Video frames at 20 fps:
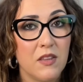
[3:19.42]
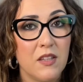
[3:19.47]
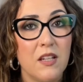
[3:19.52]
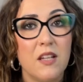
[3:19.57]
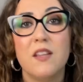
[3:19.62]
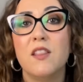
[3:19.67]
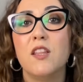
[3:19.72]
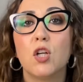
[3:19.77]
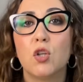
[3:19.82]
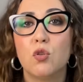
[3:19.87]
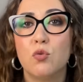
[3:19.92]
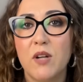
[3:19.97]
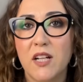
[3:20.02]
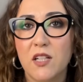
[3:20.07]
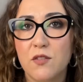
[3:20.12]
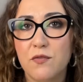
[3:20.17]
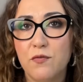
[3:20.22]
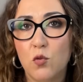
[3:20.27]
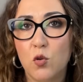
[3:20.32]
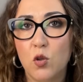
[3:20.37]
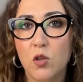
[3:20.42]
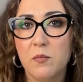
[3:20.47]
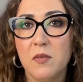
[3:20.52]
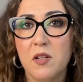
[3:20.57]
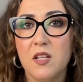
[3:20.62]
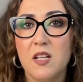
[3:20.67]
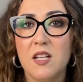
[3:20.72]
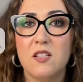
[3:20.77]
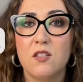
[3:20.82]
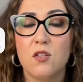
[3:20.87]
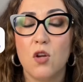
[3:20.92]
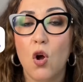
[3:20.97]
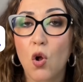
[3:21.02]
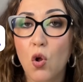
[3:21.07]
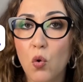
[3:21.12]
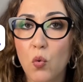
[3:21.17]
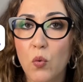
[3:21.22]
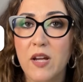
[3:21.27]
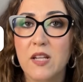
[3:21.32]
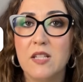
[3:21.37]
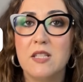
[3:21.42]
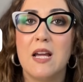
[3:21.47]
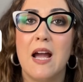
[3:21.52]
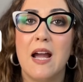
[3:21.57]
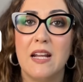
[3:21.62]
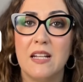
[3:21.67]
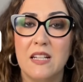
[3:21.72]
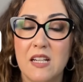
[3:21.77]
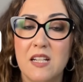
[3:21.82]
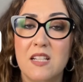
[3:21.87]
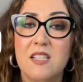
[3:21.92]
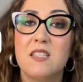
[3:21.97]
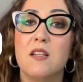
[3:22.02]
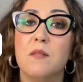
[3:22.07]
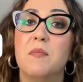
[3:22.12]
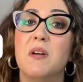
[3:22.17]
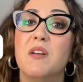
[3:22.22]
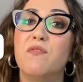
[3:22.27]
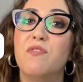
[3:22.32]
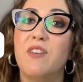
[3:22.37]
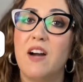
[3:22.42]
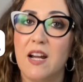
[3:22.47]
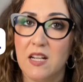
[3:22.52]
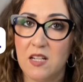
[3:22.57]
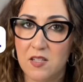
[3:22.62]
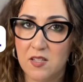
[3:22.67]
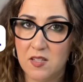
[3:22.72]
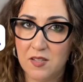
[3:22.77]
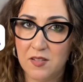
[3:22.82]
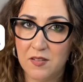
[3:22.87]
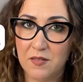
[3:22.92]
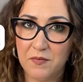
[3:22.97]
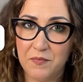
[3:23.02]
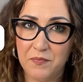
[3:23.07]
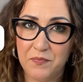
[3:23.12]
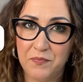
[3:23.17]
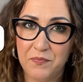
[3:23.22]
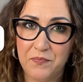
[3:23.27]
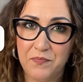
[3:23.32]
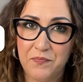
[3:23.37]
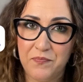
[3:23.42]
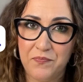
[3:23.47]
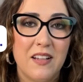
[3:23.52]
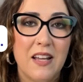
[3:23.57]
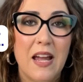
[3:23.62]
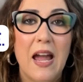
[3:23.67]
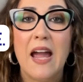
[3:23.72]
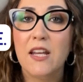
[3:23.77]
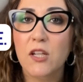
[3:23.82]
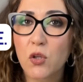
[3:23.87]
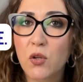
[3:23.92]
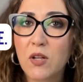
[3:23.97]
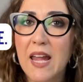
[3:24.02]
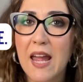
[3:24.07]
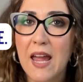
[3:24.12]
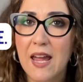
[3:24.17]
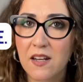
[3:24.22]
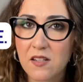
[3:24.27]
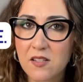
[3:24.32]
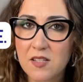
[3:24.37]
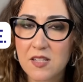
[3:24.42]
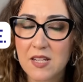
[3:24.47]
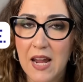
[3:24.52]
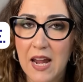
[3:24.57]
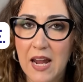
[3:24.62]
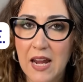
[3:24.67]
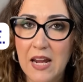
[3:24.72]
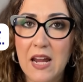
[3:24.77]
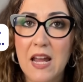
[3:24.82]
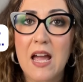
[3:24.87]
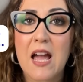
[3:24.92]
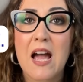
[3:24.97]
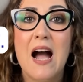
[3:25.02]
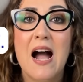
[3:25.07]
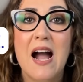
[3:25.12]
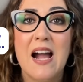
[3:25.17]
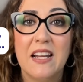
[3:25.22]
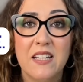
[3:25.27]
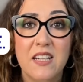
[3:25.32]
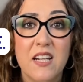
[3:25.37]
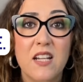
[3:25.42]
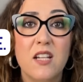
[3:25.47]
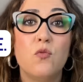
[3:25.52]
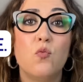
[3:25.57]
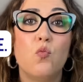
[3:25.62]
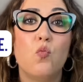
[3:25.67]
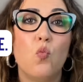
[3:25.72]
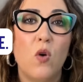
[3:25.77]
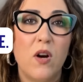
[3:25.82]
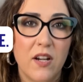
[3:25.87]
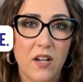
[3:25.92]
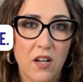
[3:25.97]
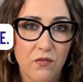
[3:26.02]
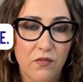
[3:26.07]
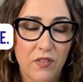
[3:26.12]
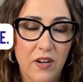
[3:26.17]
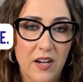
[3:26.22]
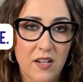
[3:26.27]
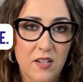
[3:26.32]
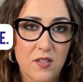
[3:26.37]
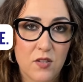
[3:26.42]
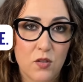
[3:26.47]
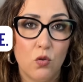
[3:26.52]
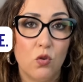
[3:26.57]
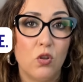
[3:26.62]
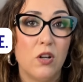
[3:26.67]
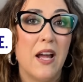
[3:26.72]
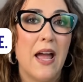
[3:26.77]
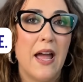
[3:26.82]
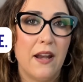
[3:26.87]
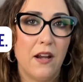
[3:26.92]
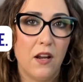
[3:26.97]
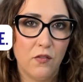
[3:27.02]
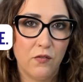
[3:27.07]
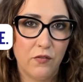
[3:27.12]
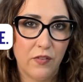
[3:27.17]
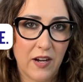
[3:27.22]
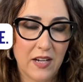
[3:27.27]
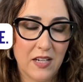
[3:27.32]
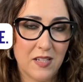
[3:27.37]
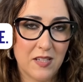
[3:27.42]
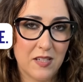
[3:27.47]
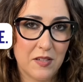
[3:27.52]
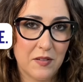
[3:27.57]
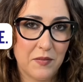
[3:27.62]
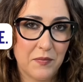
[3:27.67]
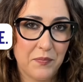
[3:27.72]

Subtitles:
The correct form is always, I need some advice. And you can't say, I need one advice or an advice,